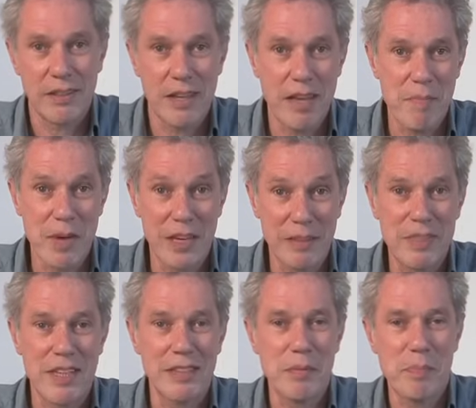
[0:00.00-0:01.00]
My name's
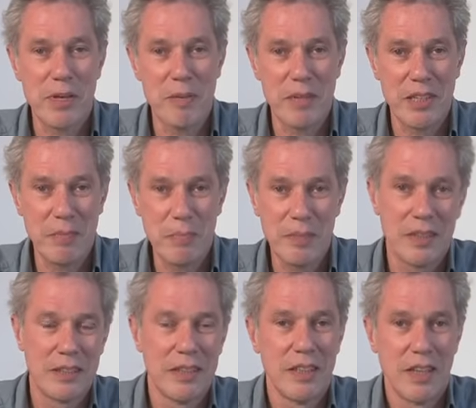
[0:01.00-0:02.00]
Duncan Birmingham.
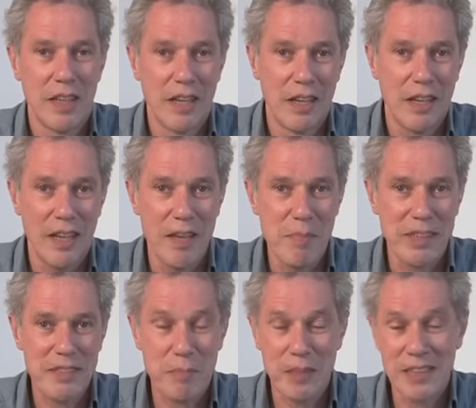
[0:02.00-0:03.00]
My
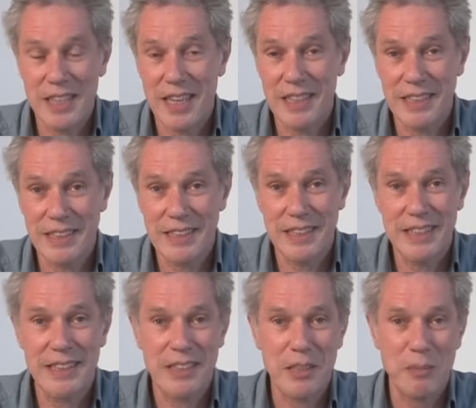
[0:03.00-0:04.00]
speciality is
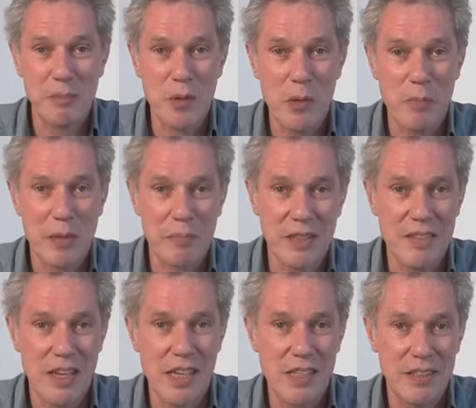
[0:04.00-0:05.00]
teaching pop-up
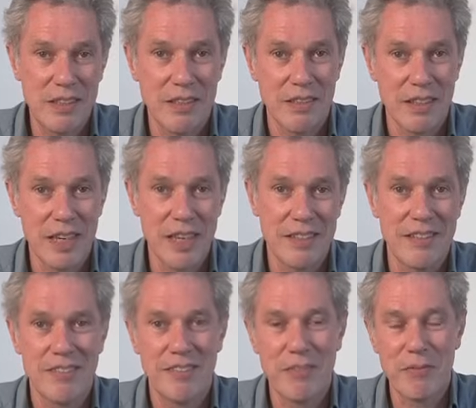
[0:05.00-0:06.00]
design, and this
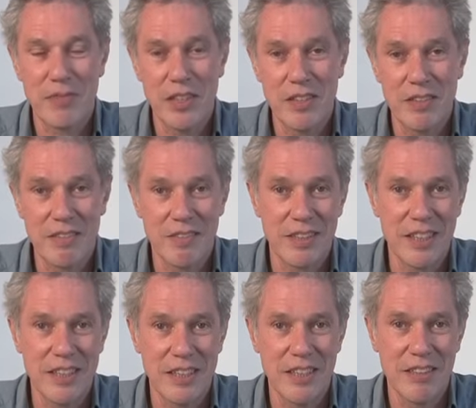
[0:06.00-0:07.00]
is the first
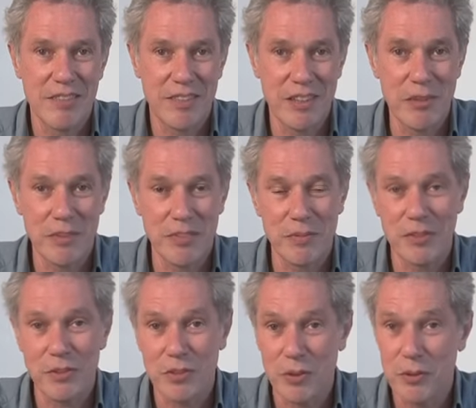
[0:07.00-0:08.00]
in a series of
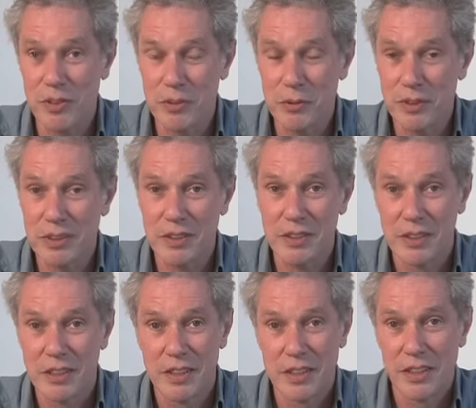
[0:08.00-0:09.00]
tutorials
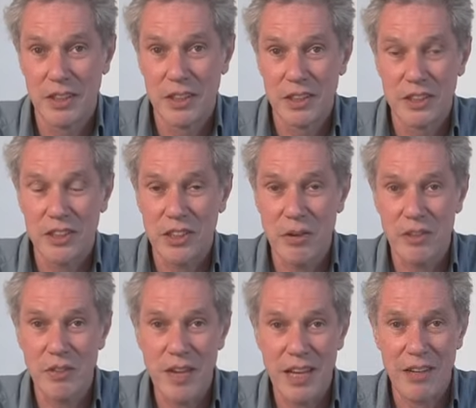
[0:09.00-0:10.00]
showing
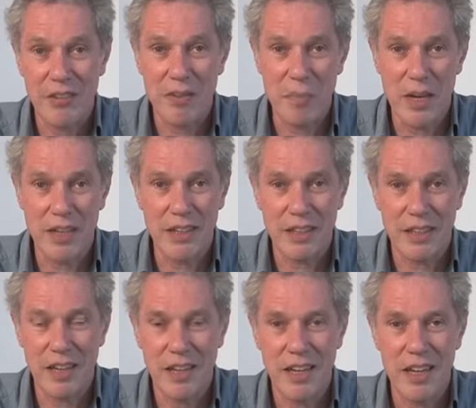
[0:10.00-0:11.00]
you how to make
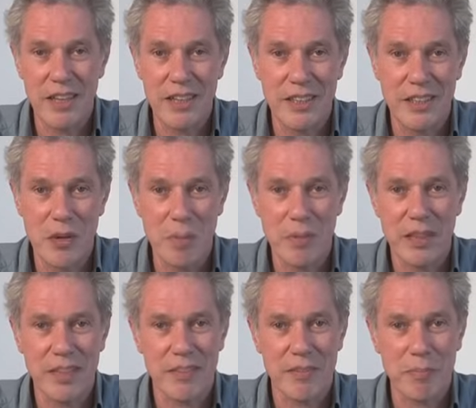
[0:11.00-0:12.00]
highly
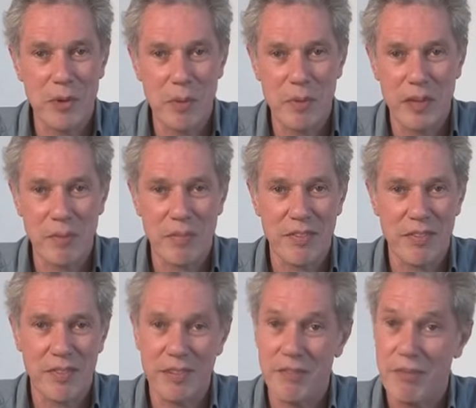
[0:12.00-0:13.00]
complex pop-ups
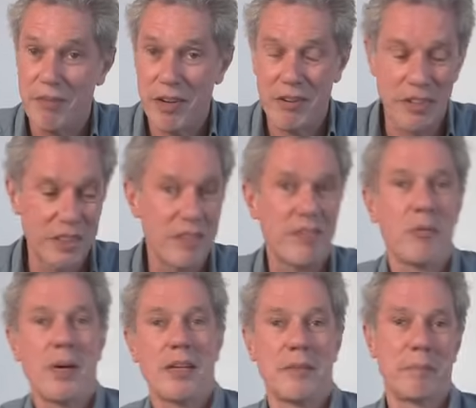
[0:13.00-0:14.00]
a very easy
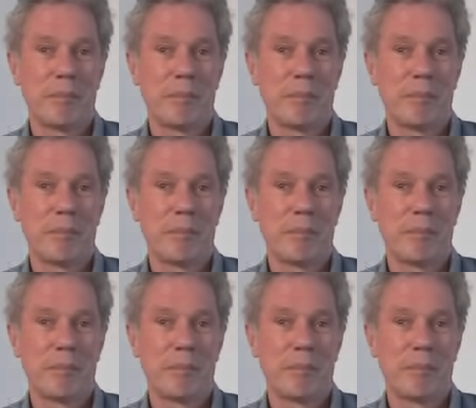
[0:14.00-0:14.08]
way.